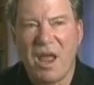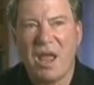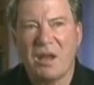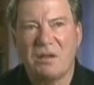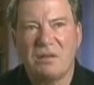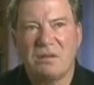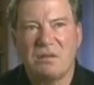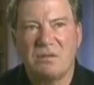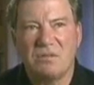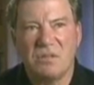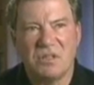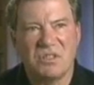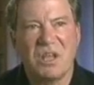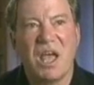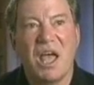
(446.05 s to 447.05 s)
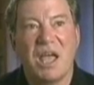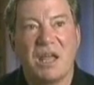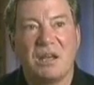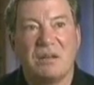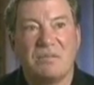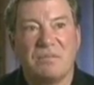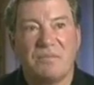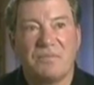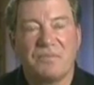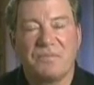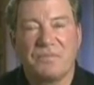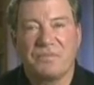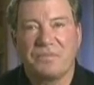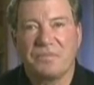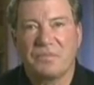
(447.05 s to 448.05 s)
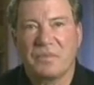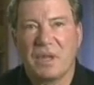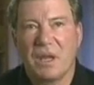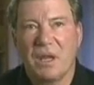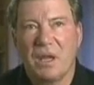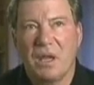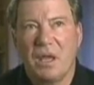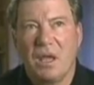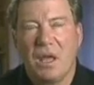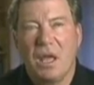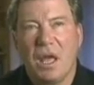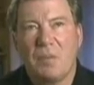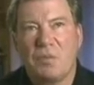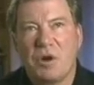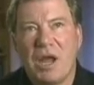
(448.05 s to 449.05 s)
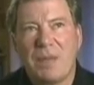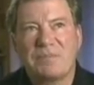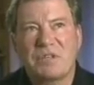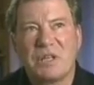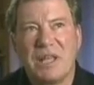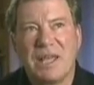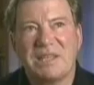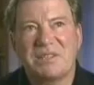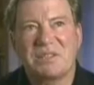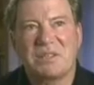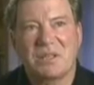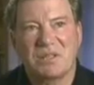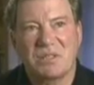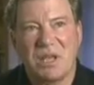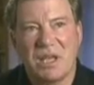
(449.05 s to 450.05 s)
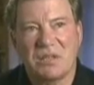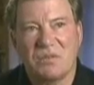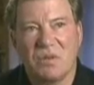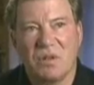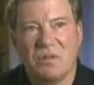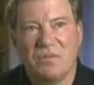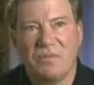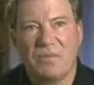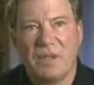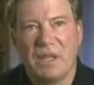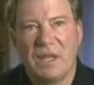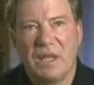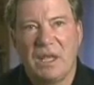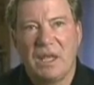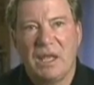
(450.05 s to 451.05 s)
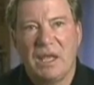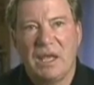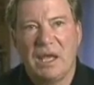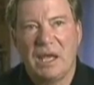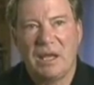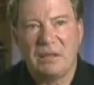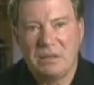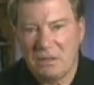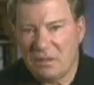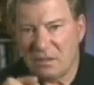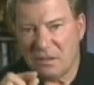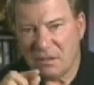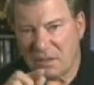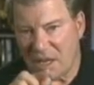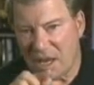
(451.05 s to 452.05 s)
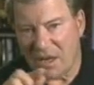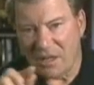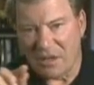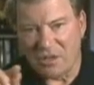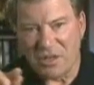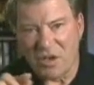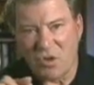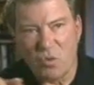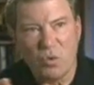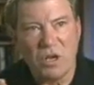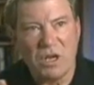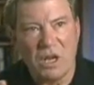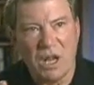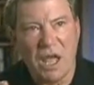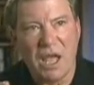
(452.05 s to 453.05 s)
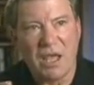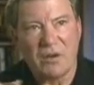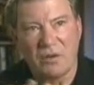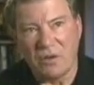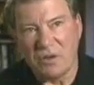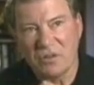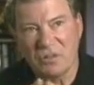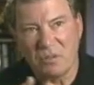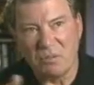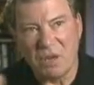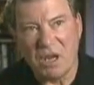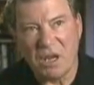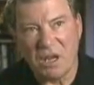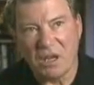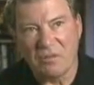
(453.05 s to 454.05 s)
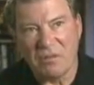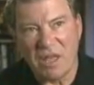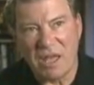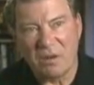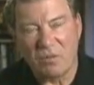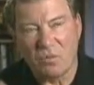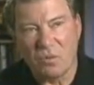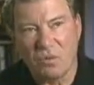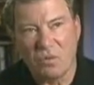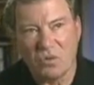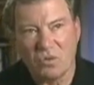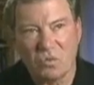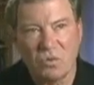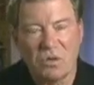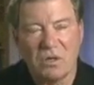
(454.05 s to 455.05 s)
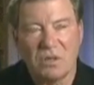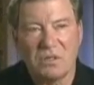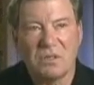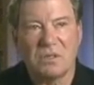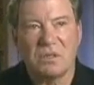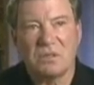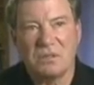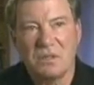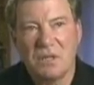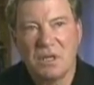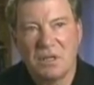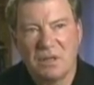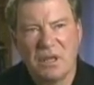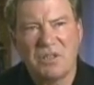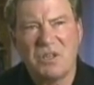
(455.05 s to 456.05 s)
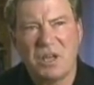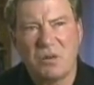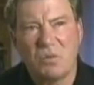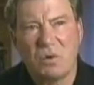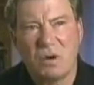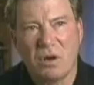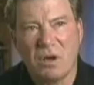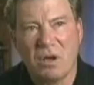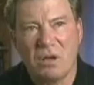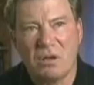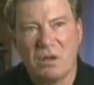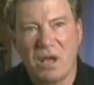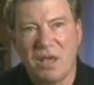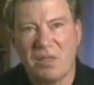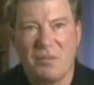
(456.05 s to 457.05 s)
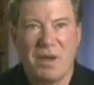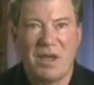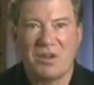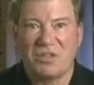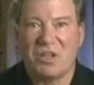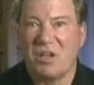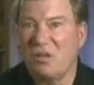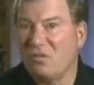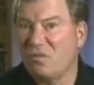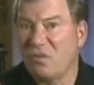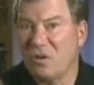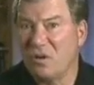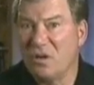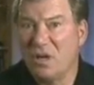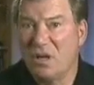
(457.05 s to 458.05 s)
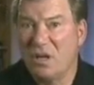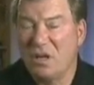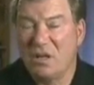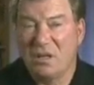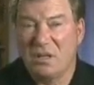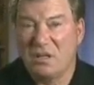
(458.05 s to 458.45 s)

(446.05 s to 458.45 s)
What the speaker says: grand design, and perhaps less successful at here's how you read a line, or here's the meaning of those words, that you had to work on either by yourself or